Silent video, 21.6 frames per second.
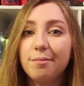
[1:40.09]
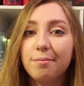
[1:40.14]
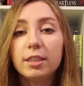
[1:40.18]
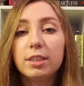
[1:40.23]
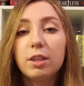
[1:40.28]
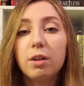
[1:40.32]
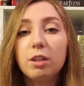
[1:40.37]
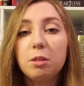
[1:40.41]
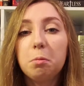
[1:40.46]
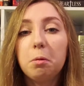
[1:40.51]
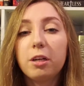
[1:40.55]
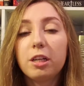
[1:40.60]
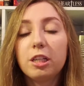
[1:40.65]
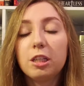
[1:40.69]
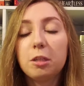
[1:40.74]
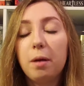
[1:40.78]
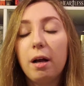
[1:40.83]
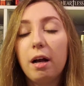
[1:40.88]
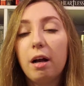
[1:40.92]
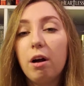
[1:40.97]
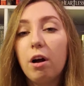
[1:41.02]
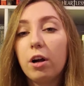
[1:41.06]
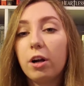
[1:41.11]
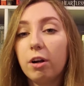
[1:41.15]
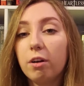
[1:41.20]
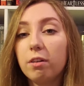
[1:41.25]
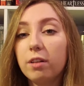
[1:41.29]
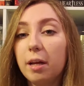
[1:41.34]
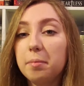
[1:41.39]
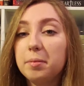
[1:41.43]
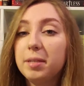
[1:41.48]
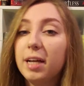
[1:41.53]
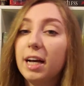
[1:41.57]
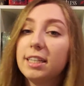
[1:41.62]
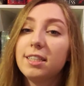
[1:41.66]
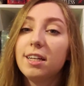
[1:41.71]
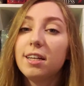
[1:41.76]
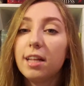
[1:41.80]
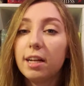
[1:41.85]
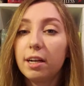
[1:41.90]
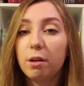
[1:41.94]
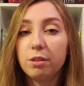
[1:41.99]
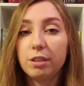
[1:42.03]
So this book is about a girl named
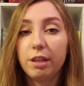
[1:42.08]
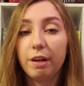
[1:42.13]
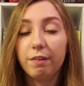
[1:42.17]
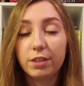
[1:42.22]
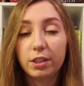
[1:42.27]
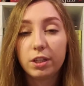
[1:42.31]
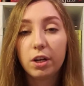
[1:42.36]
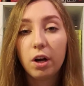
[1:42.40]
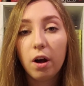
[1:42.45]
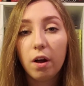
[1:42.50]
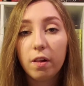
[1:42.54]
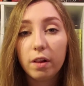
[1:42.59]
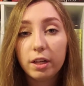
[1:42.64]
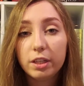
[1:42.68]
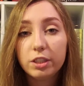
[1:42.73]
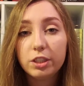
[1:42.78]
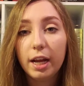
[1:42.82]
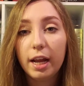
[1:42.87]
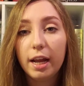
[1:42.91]
Tessa that goes off to college